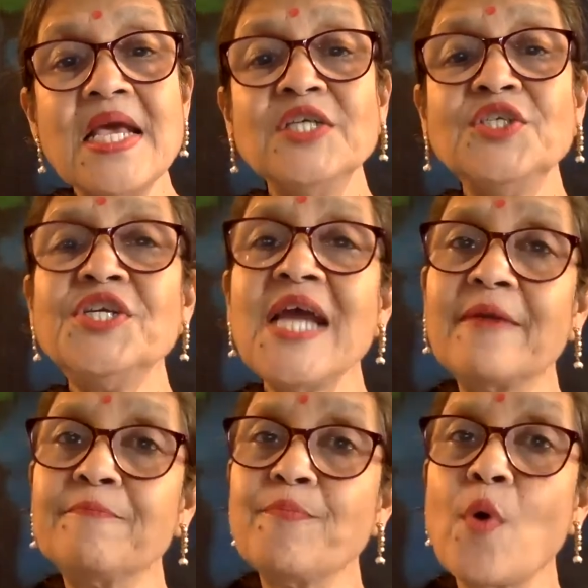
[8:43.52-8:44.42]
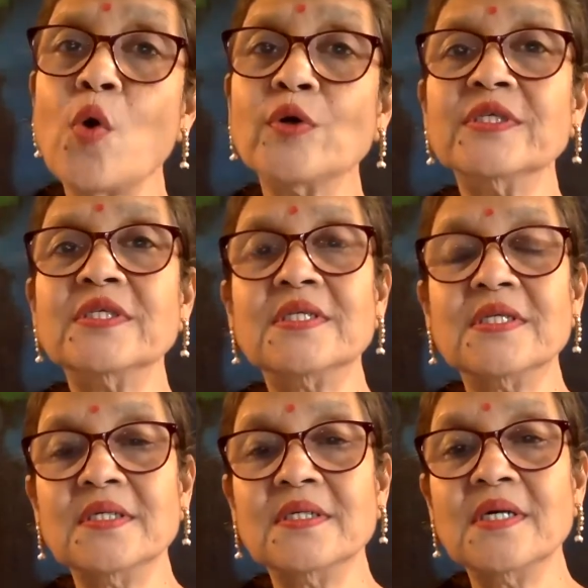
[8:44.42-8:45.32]
She had paused,
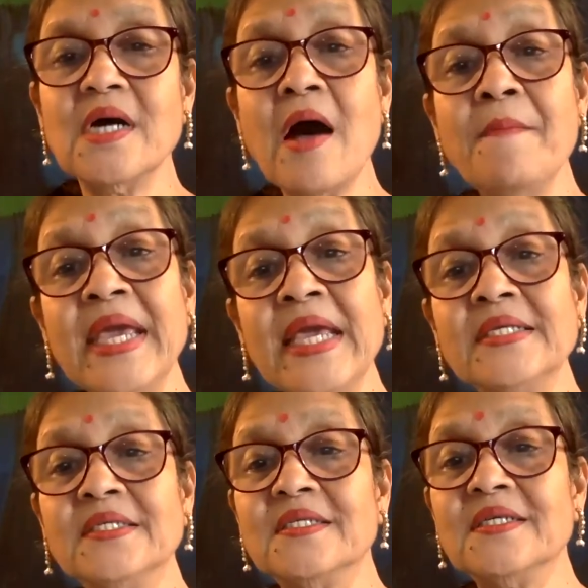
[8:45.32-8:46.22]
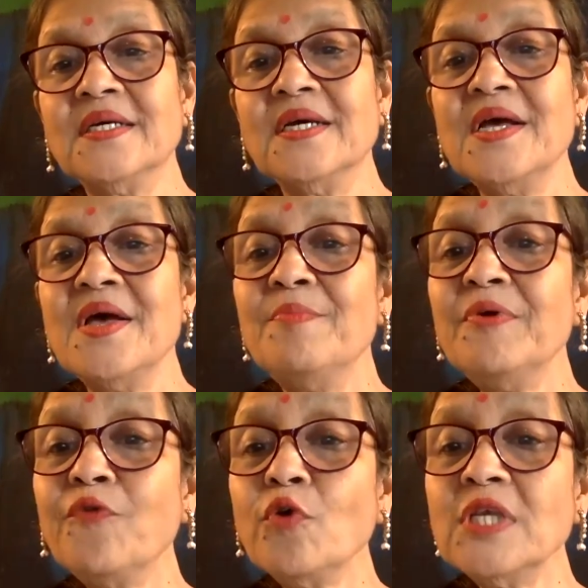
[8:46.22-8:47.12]
amazed,
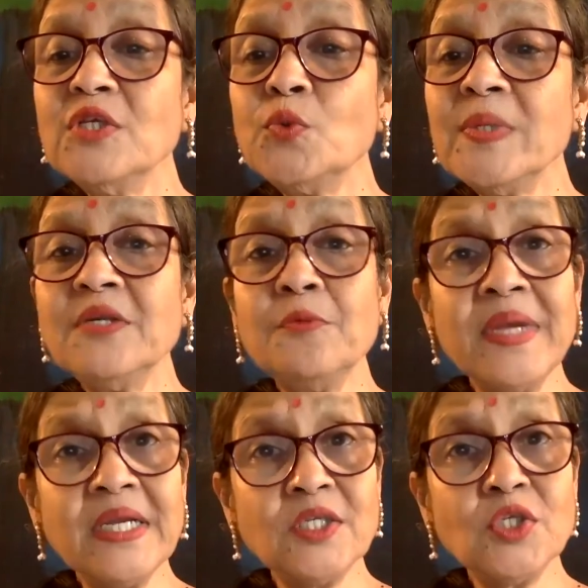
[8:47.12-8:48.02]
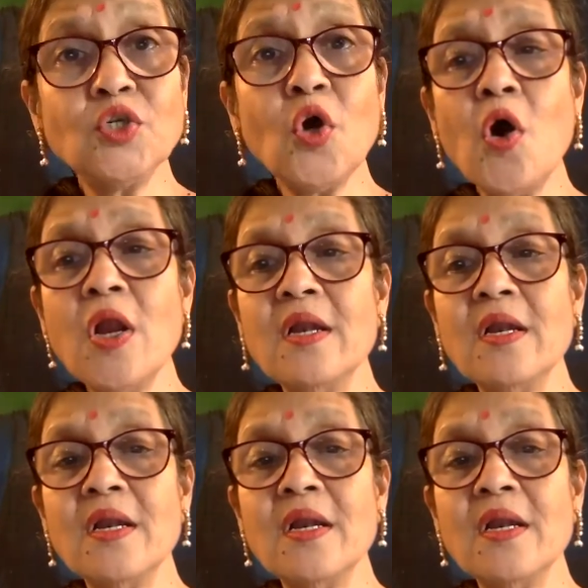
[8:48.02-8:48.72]
before the sweetmeat stall